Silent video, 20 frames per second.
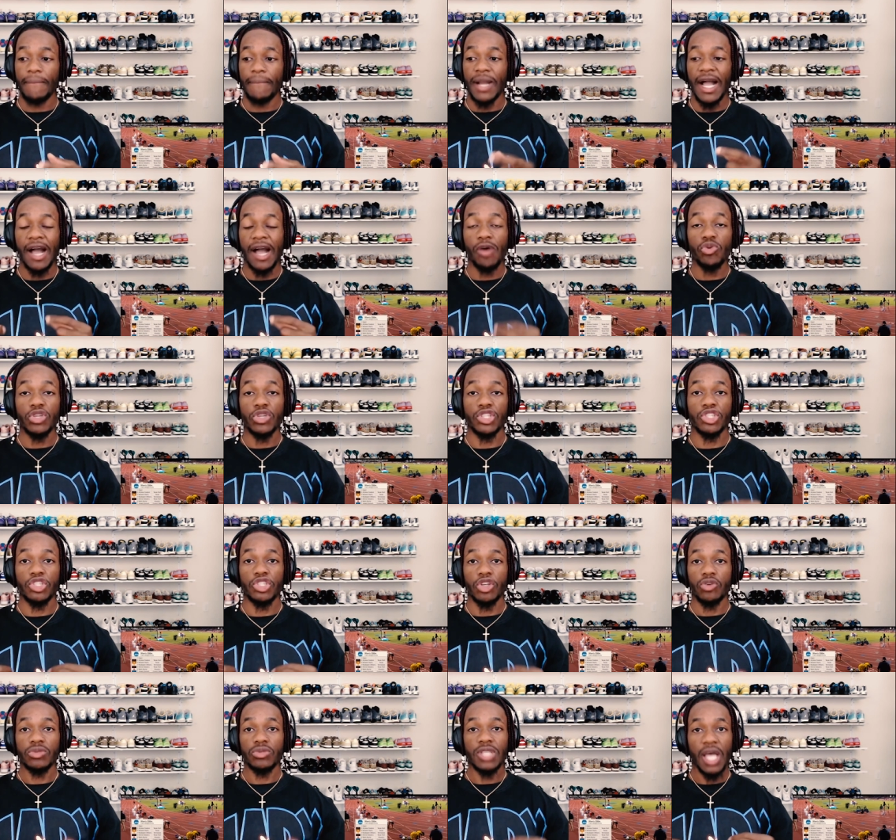I was
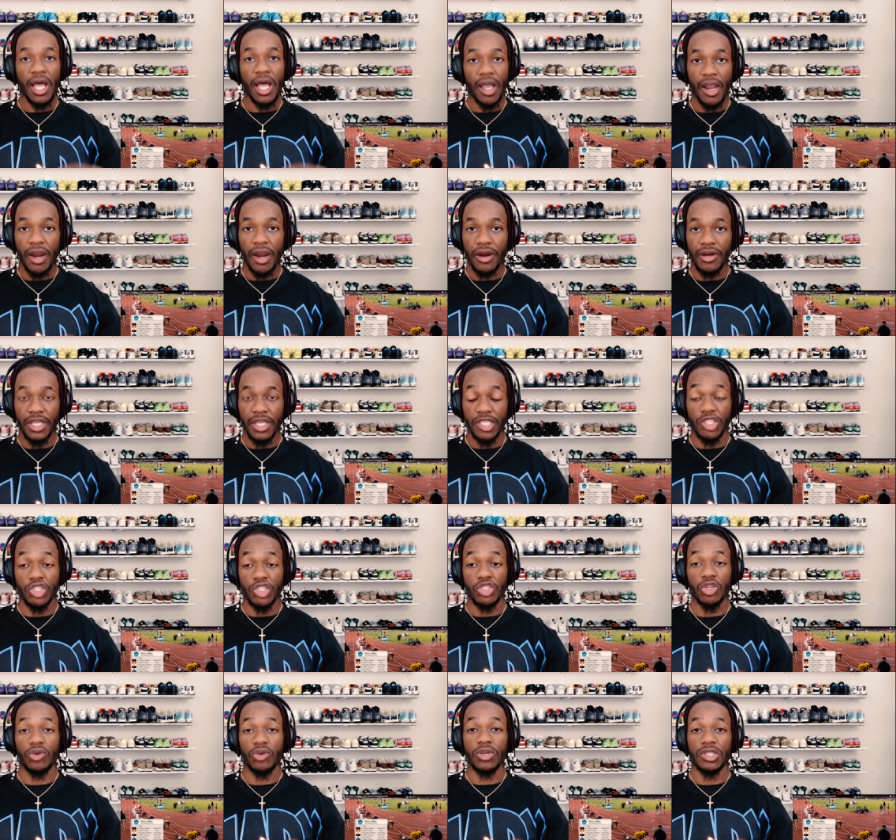so tired and
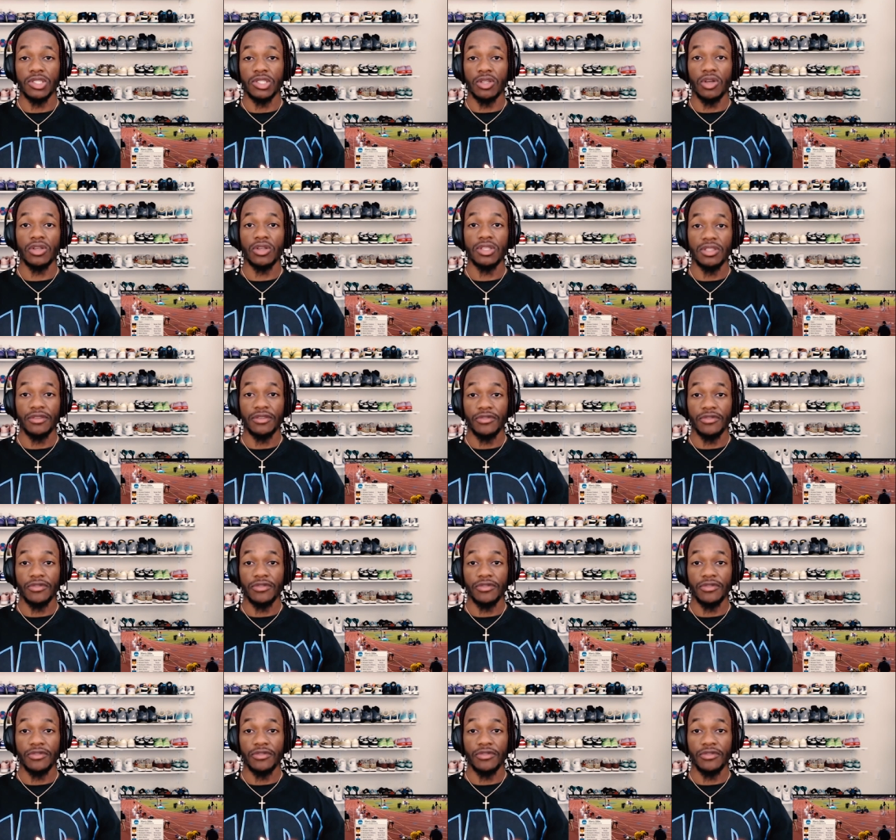so exhausted